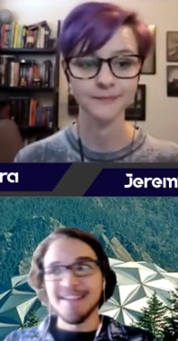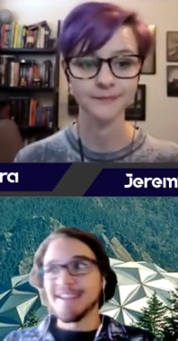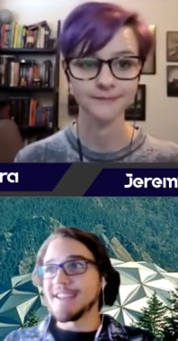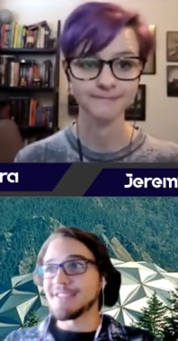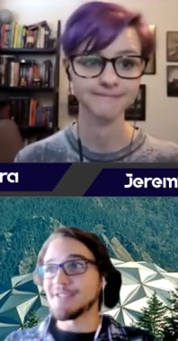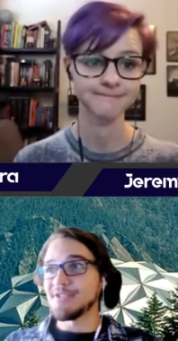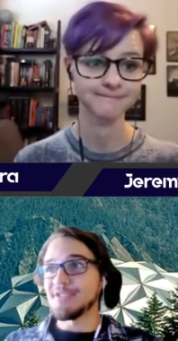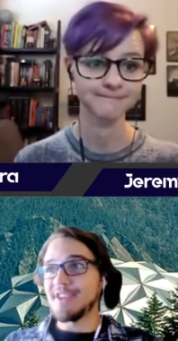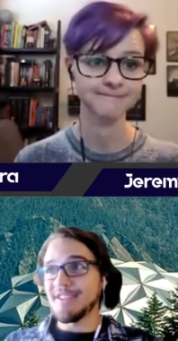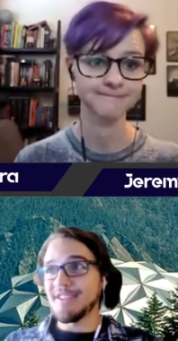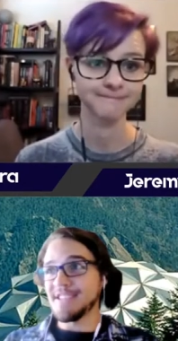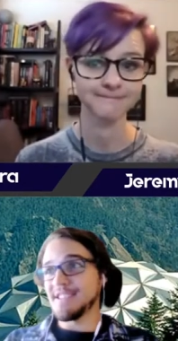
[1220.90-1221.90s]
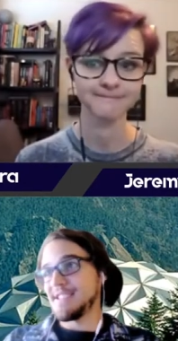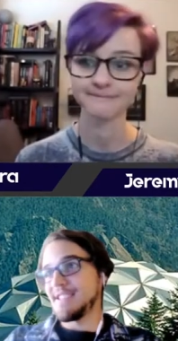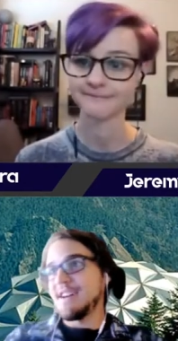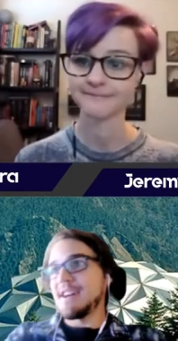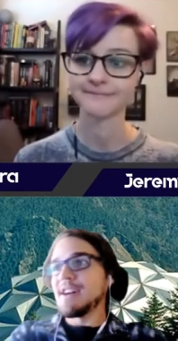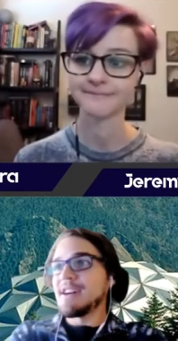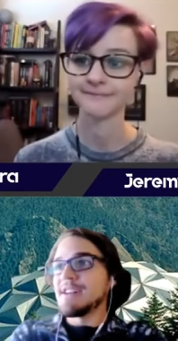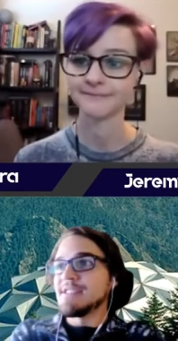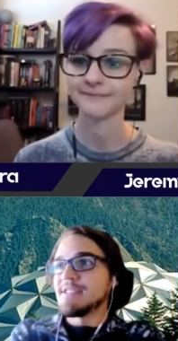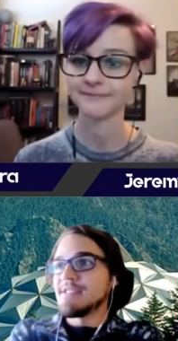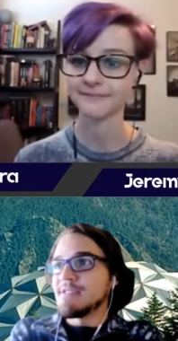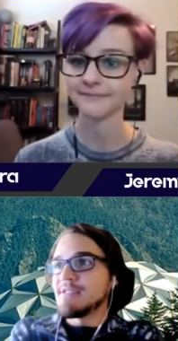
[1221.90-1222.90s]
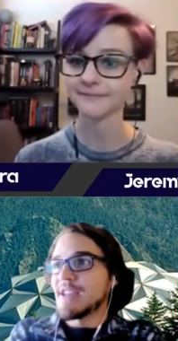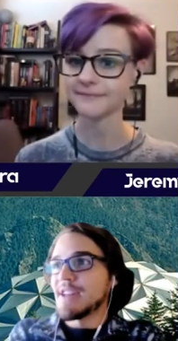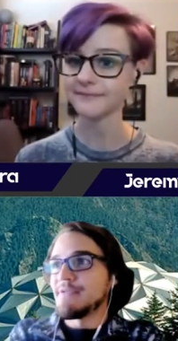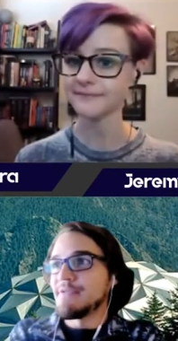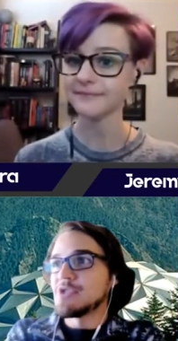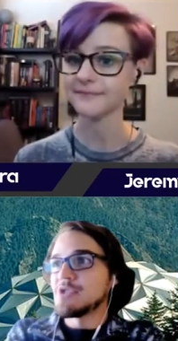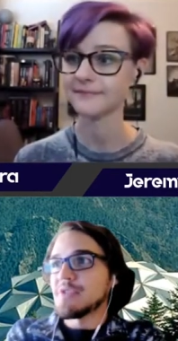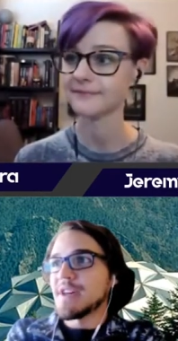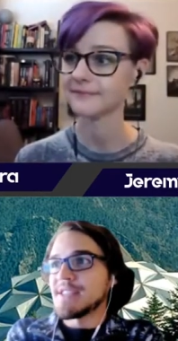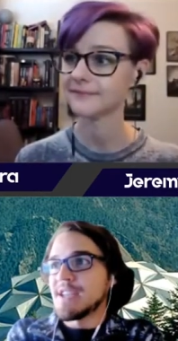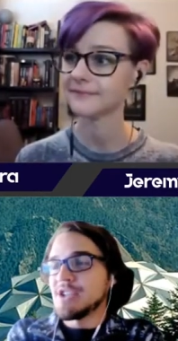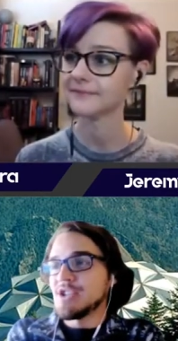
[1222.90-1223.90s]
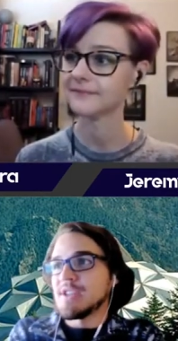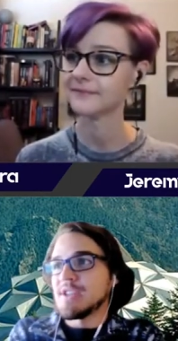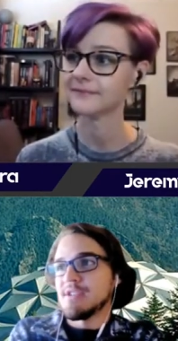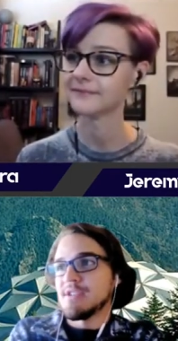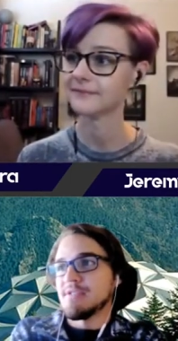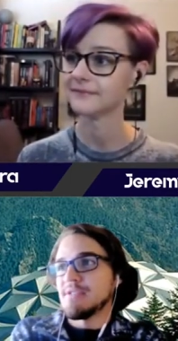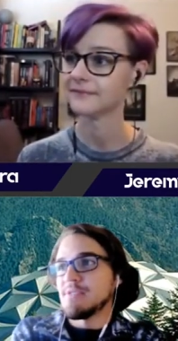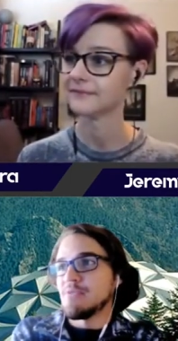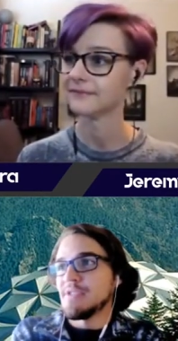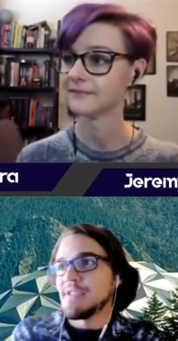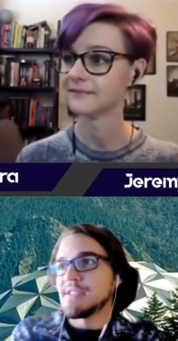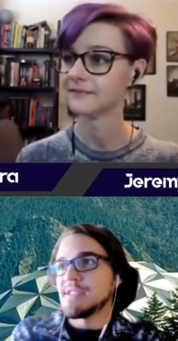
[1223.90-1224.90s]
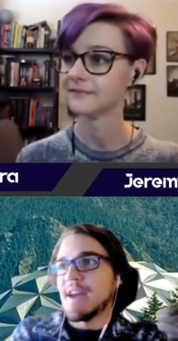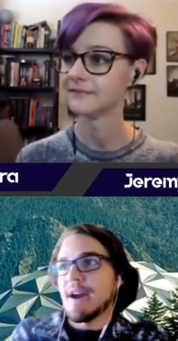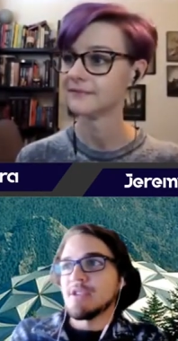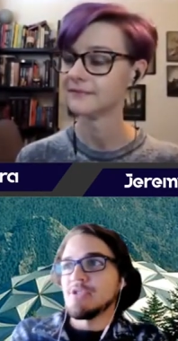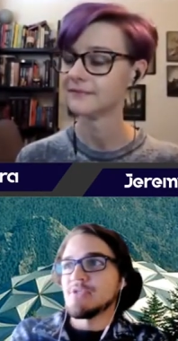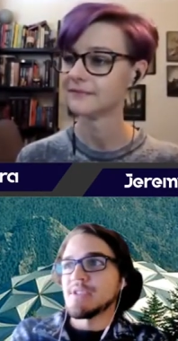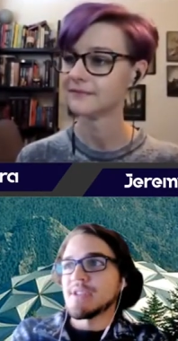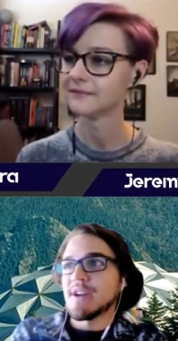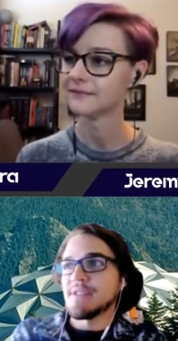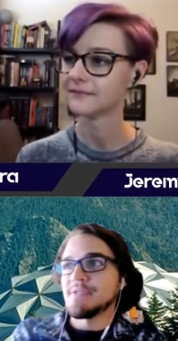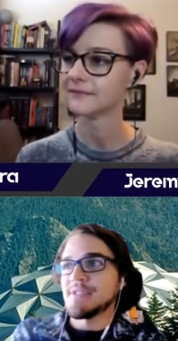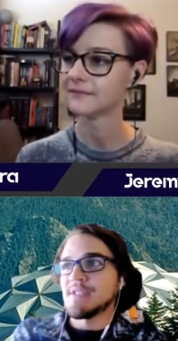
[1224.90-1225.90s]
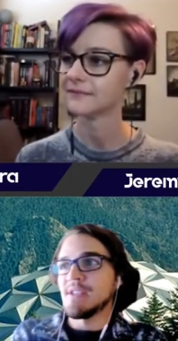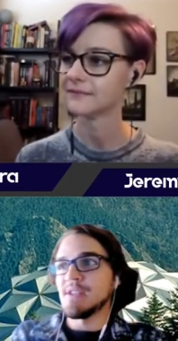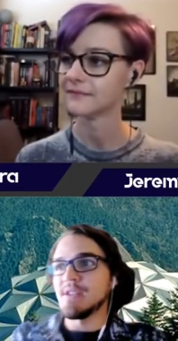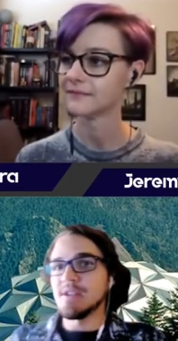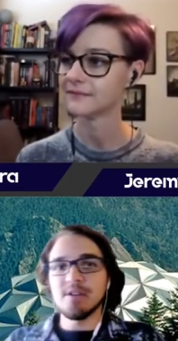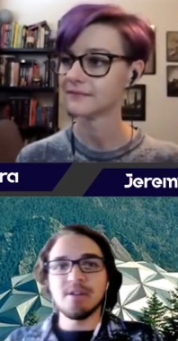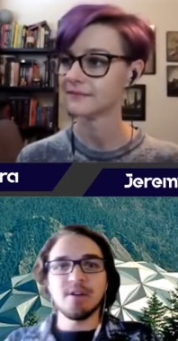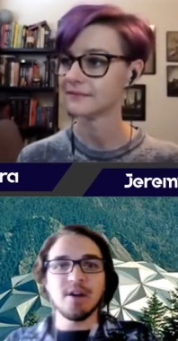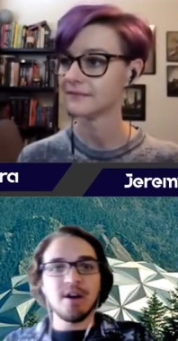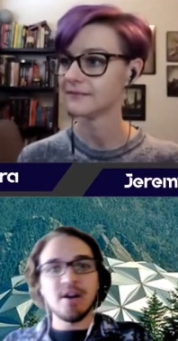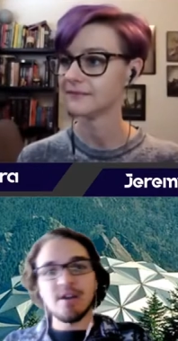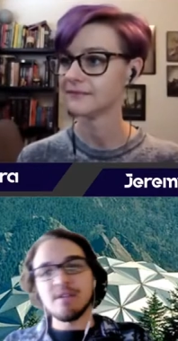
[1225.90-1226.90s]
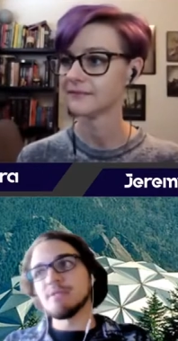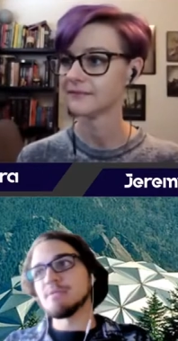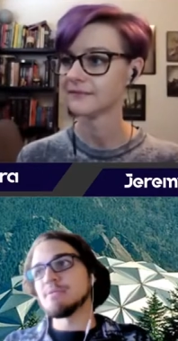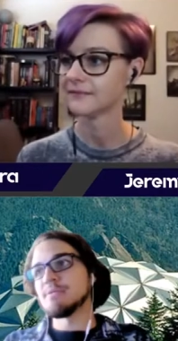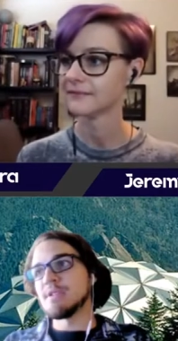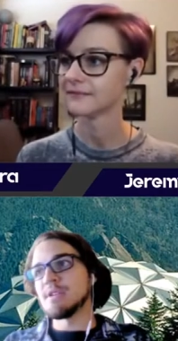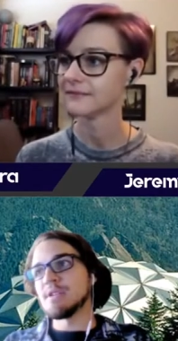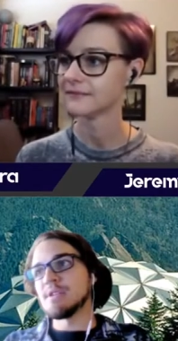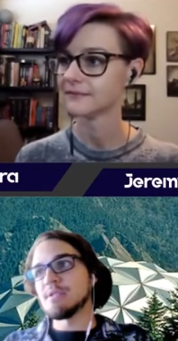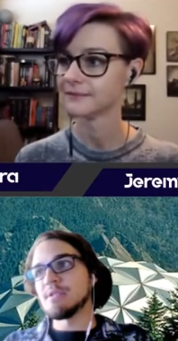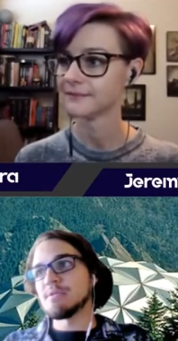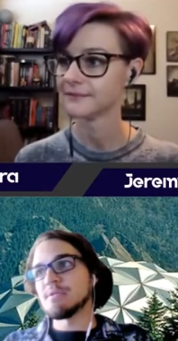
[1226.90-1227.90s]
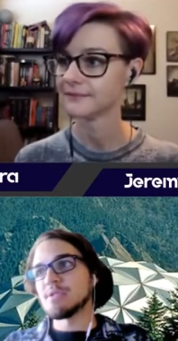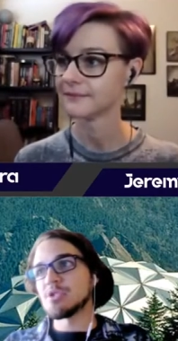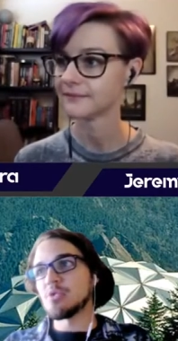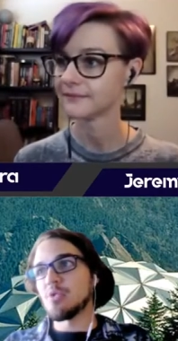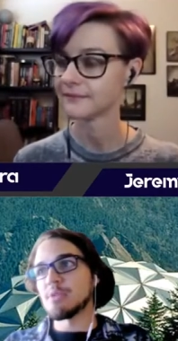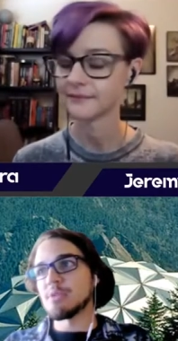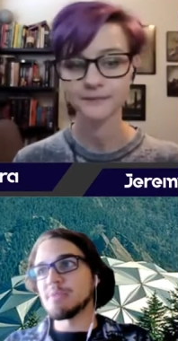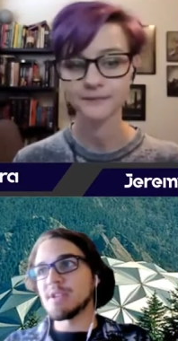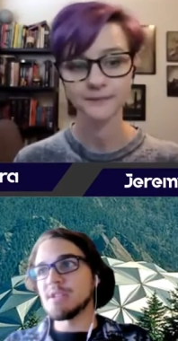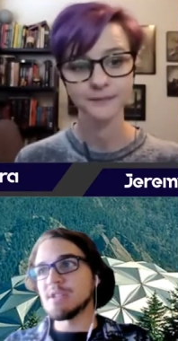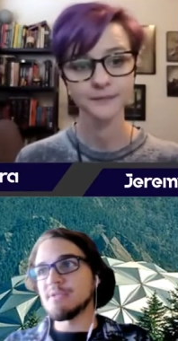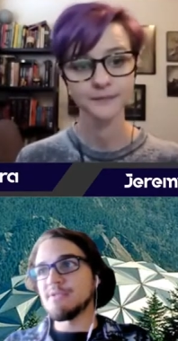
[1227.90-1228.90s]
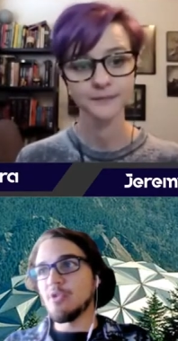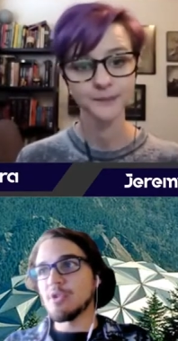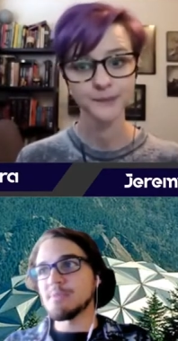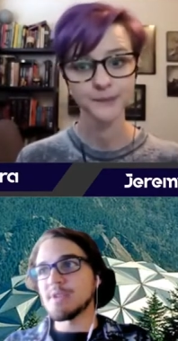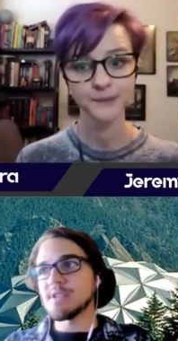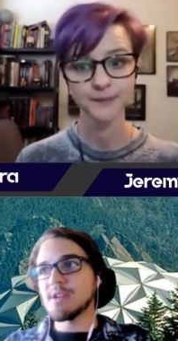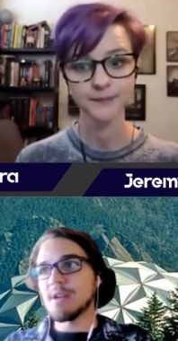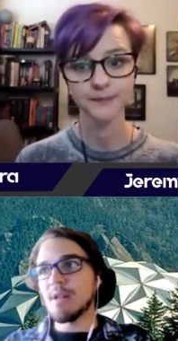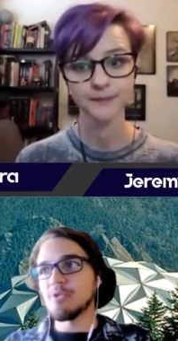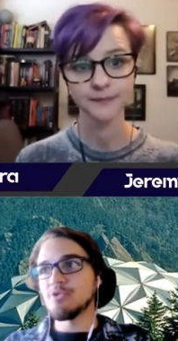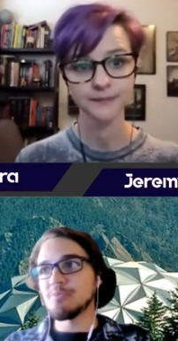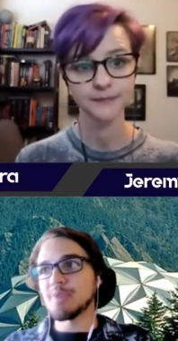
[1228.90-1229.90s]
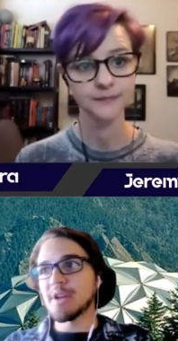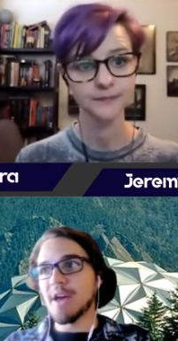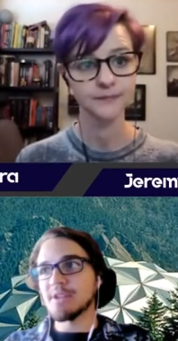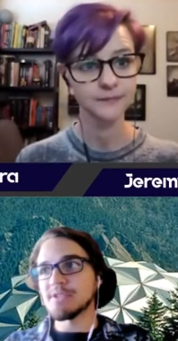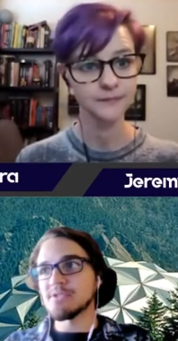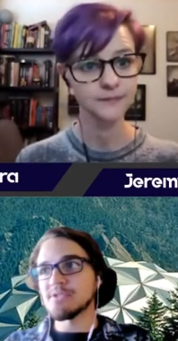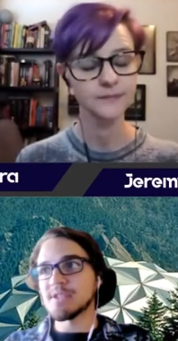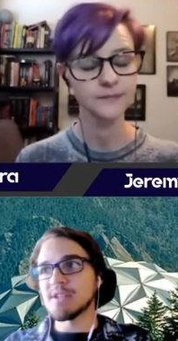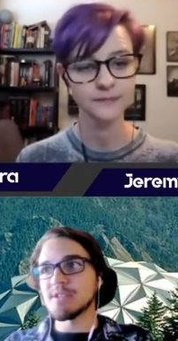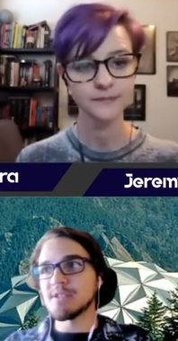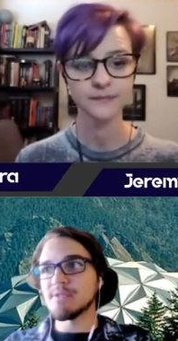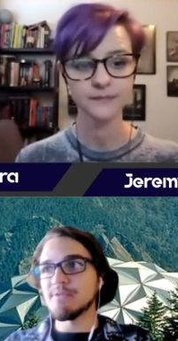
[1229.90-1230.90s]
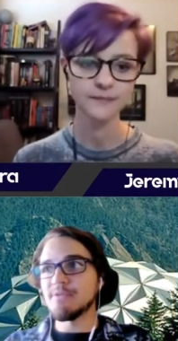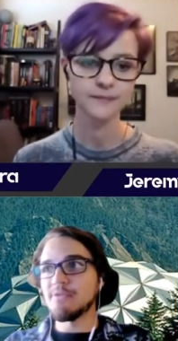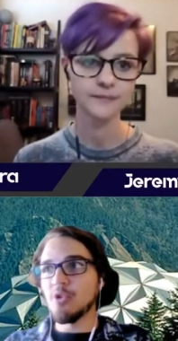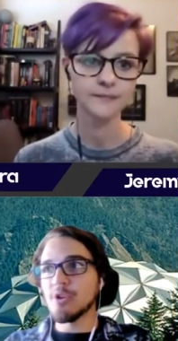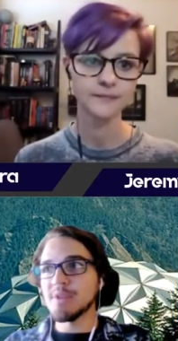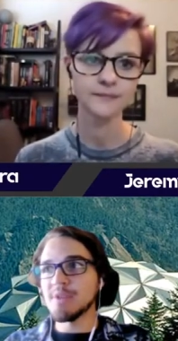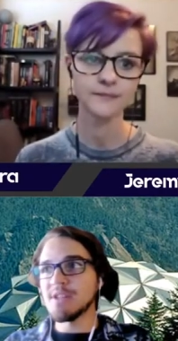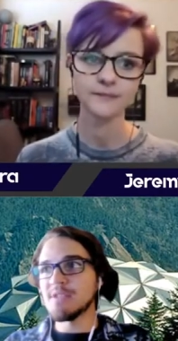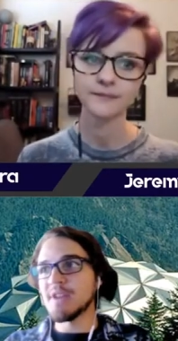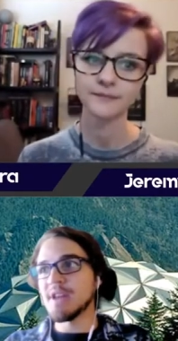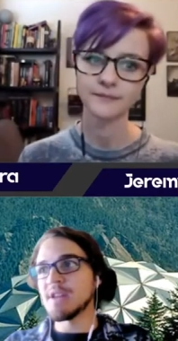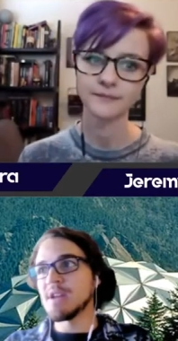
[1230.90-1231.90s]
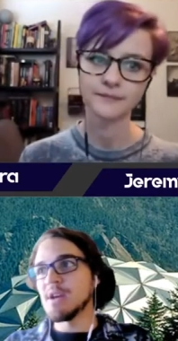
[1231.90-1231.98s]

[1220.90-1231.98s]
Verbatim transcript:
Speaker 1: And so on this uh, kind of visualization here with this data, you can kind of see uh, the storm begin to form and it's on a loop right now. So you'll see it forming and then